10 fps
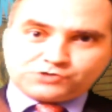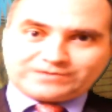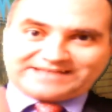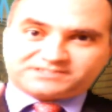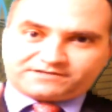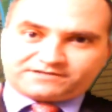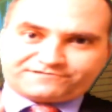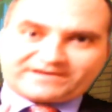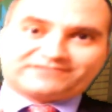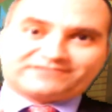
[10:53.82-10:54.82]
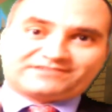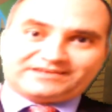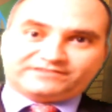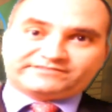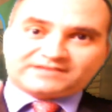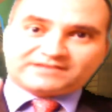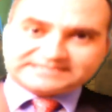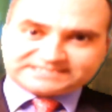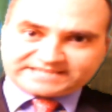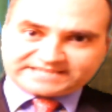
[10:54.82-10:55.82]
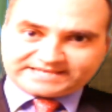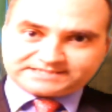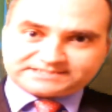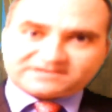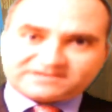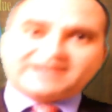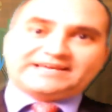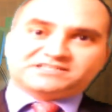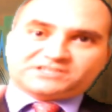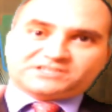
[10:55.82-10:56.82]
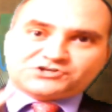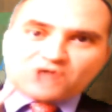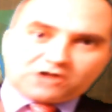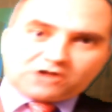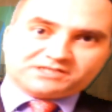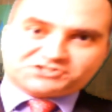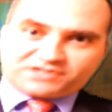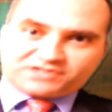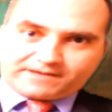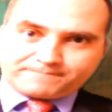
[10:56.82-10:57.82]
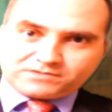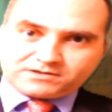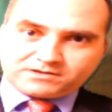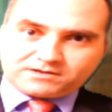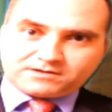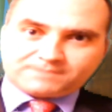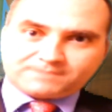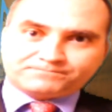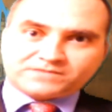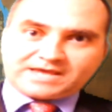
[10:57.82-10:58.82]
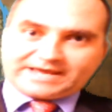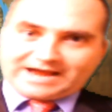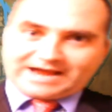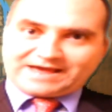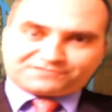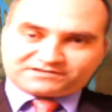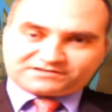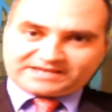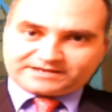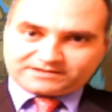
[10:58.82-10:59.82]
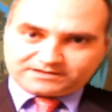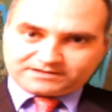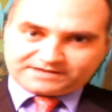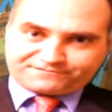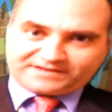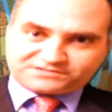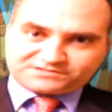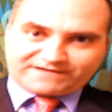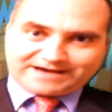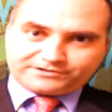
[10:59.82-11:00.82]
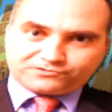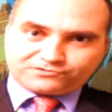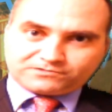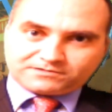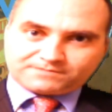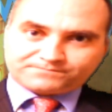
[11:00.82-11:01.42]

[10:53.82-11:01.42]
Newt has confessed his sins. He has acknowledged them. And I have to take at face value